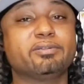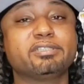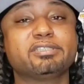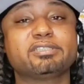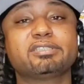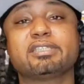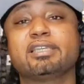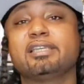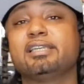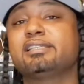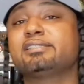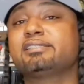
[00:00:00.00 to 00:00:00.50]
on this
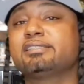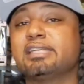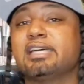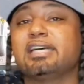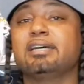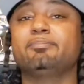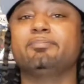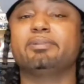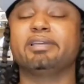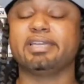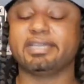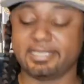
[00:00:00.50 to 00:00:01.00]
thing is
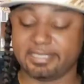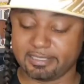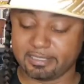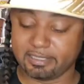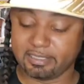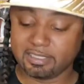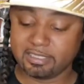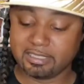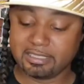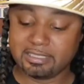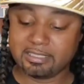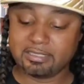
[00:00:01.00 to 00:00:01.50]
not bad.
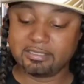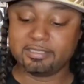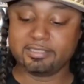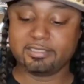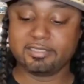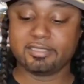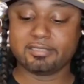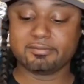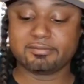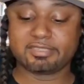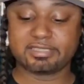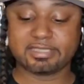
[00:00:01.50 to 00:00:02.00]
You
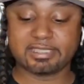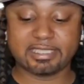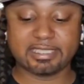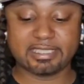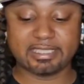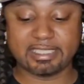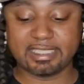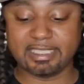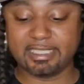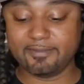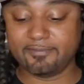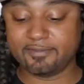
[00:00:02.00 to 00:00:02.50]
know what I'm
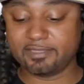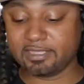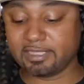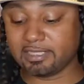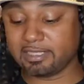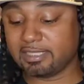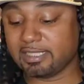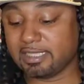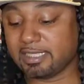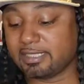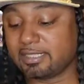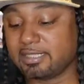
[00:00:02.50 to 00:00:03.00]
saying? Even
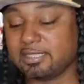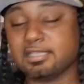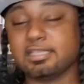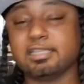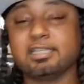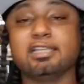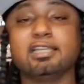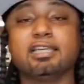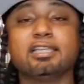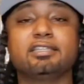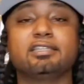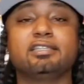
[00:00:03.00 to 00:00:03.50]
the
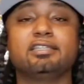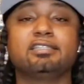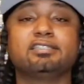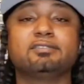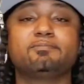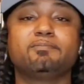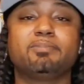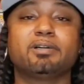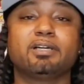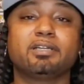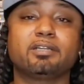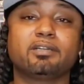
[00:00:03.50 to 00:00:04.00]
leather
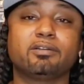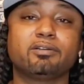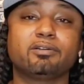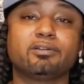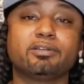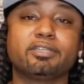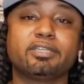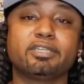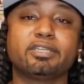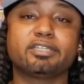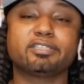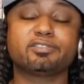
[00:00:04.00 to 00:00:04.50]
is butter
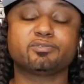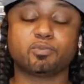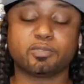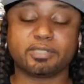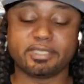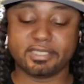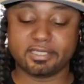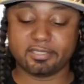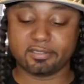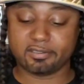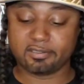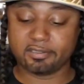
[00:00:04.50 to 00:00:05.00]
on here as
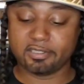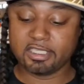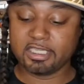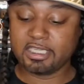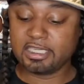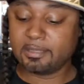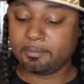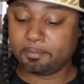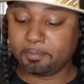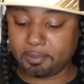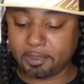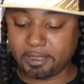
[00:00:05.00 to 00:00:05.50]
well.
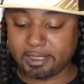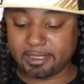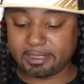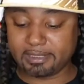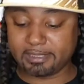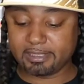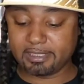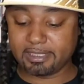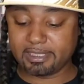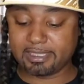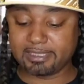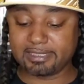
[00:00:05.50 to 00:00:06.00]

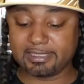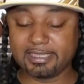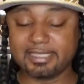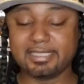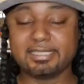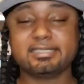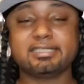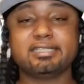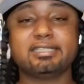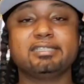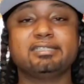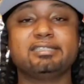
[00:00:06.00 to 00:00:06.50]
But at the
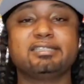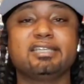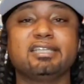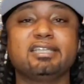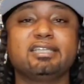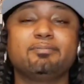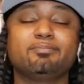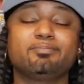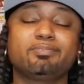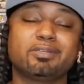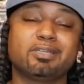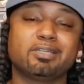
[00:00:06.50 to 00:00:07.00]
end of the
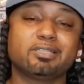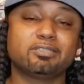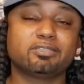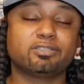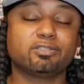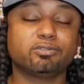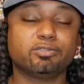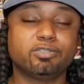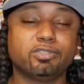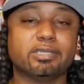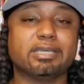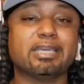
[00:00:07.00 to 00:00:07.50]
day, bro,
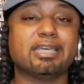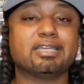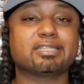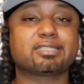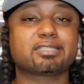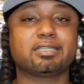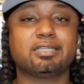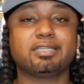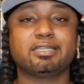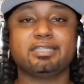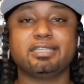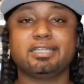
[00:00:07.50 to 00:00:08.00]
do you
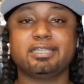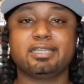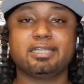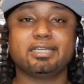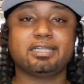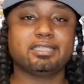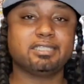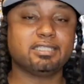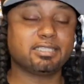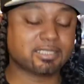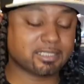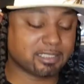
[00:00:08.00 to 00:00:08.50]
actually need
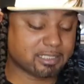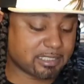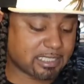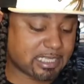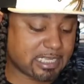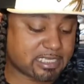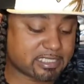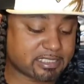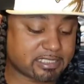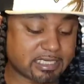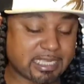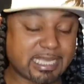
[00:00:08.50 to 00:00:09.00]
it in your
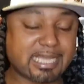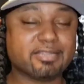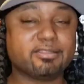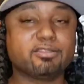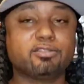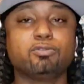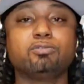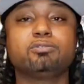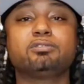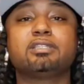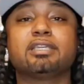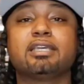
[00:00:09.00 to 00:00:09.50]
collection? I
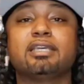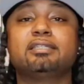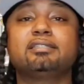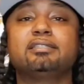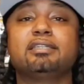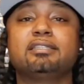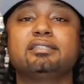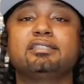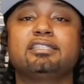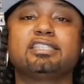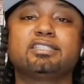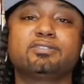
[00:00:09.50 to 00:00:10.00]
do think
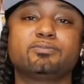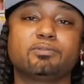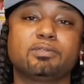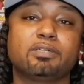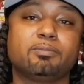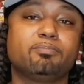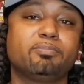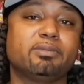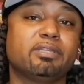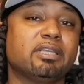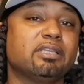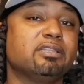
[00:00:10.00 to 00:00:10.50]
that this would
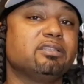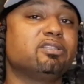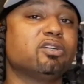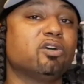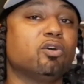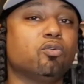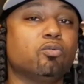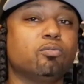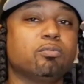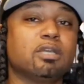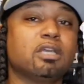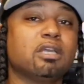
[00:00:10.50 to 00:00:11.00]
have been a
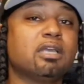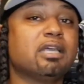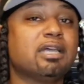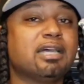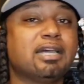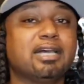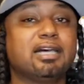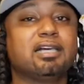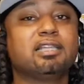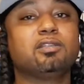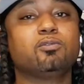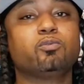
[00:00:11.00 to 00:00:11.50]
dope
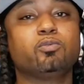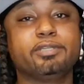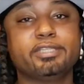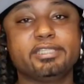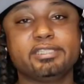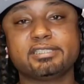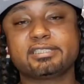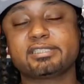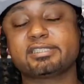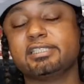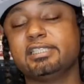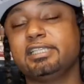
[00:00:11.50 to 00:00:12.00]

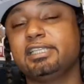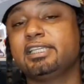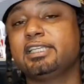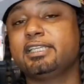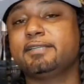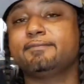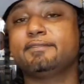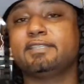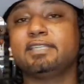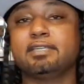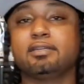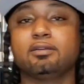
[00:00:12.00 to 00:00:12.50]
Halloween
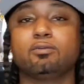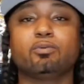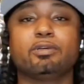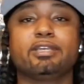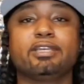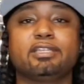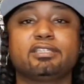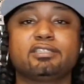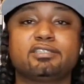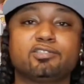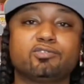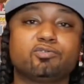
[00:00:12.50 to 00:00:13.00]
sneaker if they had
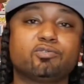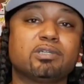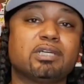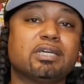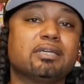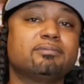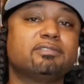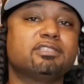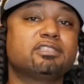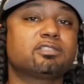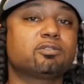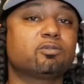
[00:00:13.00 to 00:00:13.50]
waited to
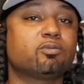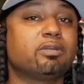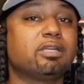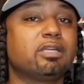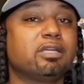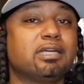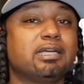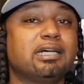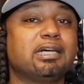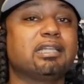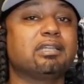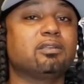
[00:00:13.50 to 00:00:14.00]
drop this
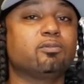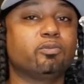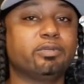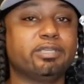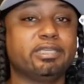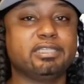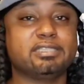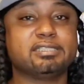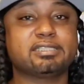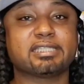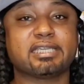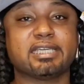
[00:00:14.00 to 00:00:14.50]
around
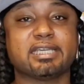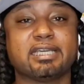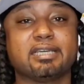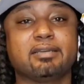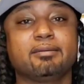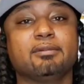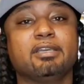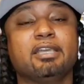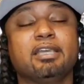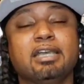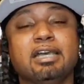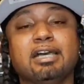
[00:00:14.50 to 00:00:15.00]
Halloween
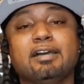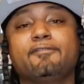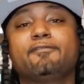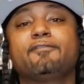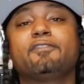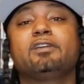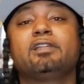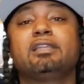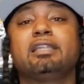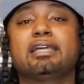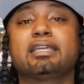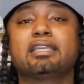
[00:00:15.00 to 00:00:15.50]
time. I
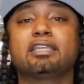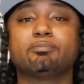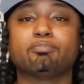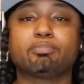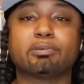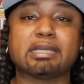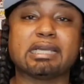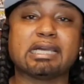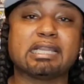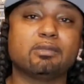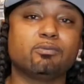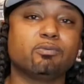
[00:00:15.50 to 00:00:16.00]
feel like it
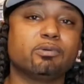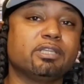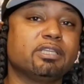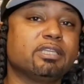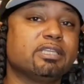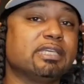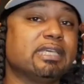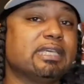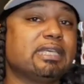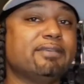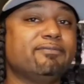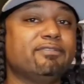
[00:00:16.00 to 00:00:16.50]
probably would have
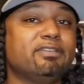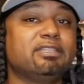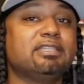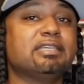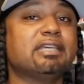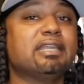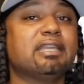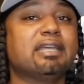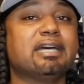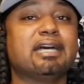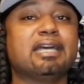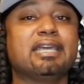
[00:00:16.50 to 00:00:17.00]
gave it
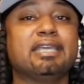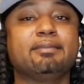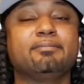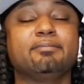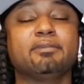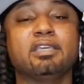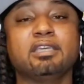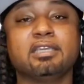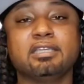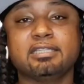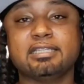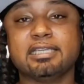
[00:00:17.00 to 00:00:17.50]
that hype
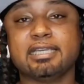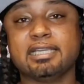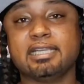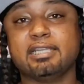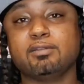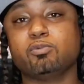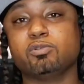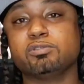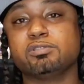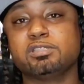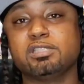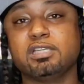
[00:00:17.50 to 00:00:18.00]
that
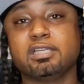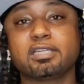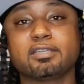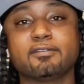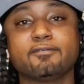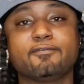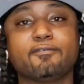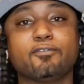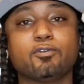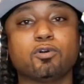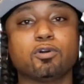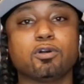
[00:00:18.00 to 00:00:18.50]
it was looking
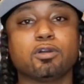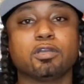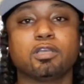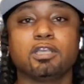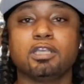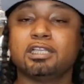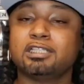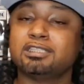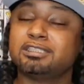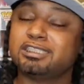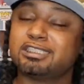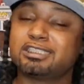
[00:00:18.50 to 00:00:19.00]
for.
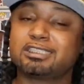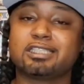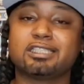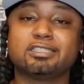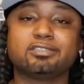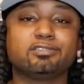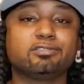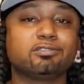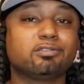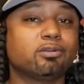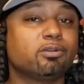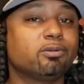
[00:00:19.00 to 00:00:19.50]
Just
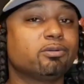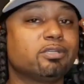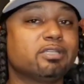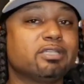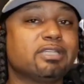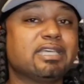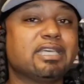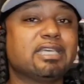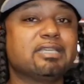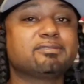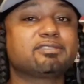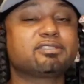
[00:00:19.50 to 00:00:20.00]
because you throw the
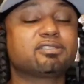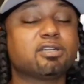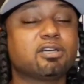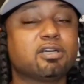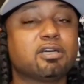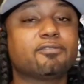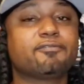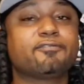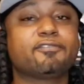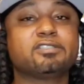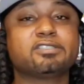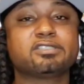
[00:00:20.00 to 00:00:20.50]
name
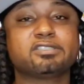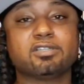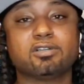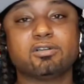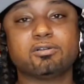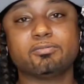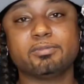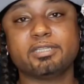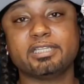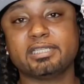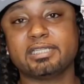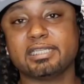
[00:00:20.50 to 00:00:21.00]
Starfish
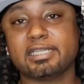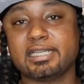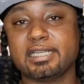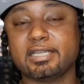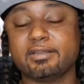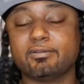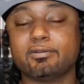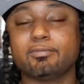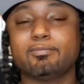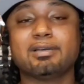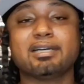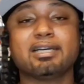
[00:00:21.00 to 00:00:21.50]
don't mean that
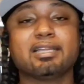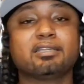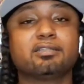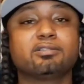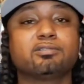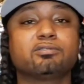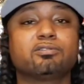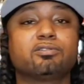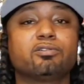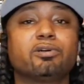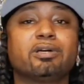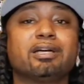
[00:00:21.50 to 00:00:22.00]
everybody
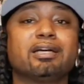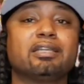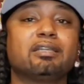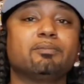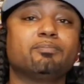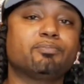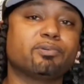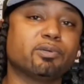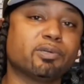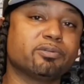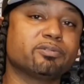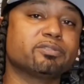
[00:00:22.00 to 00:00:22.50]
gonna go out
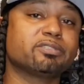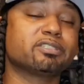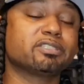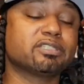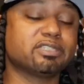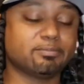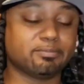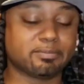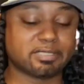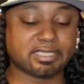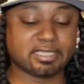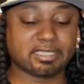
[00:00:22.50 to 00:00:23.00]
and purchase
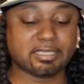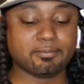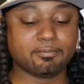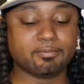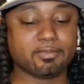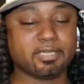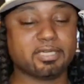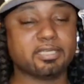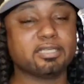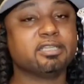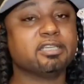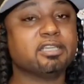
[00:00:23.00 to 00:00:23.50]
it, man.
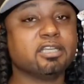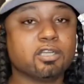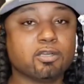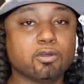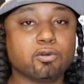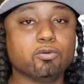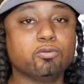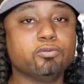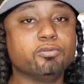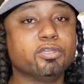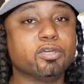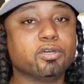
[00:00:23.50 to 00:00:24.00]
But
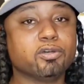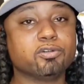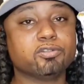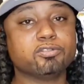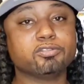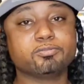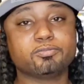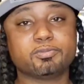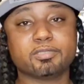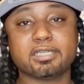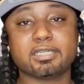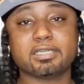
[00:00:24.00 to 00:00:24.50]
who
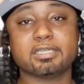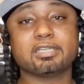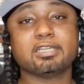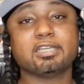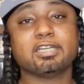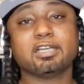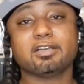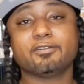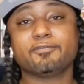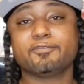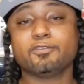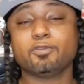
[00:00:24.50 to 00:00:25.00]
knows, bro?
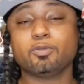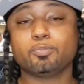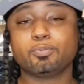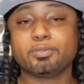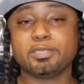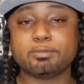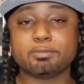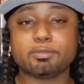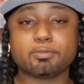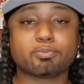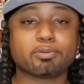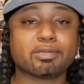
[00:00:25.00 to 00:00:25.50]
A few
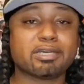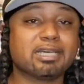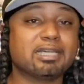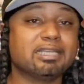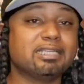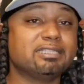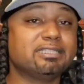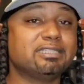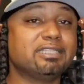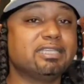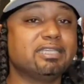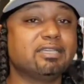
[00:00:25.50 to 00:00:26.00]
people
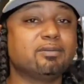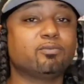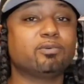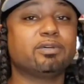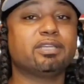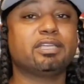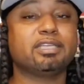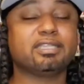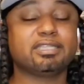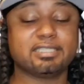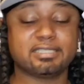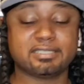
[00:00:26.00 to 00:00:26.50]
probably did
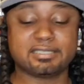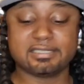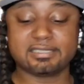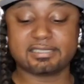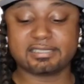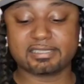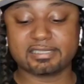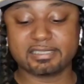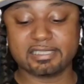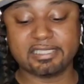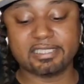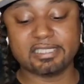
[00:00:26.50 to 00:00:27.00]
want to get
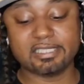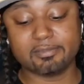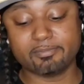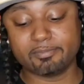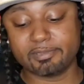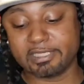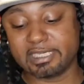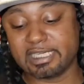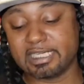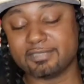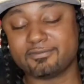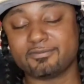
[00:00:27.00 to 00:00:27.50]
this sneaker.
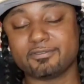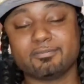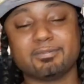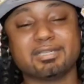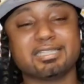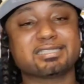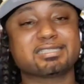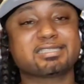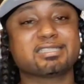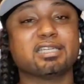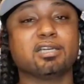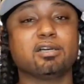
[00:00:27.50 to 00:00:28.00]
But as for
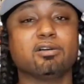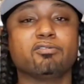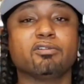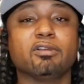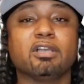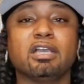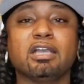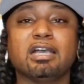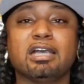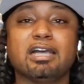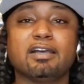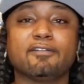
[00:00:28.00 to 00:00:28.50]
myself,
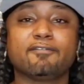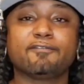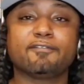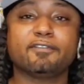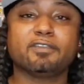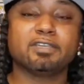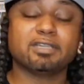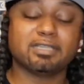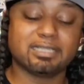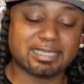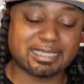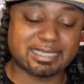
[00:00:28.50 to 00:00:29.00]
I
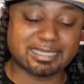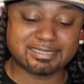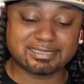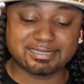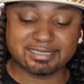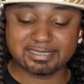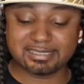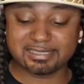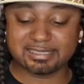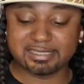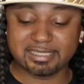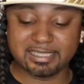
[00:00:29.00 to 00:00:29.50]
feel like
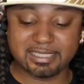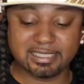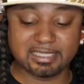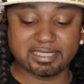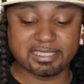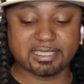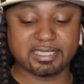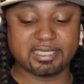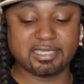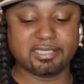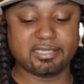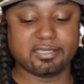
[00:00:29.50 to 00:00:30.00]
this sneaker
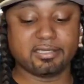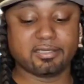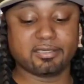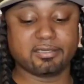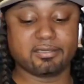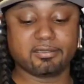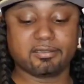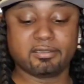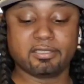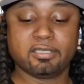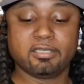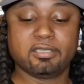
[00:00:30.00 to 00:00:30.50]

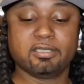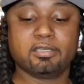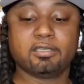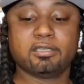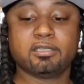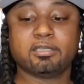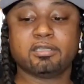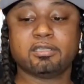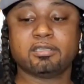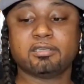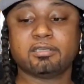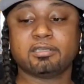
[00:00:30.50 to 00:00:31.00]
here
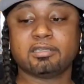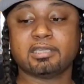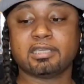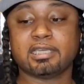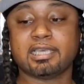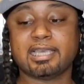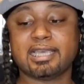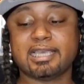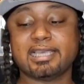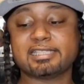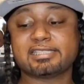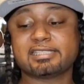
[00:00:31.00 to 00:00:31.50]

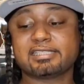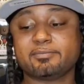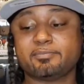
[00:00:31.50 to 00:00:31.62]
has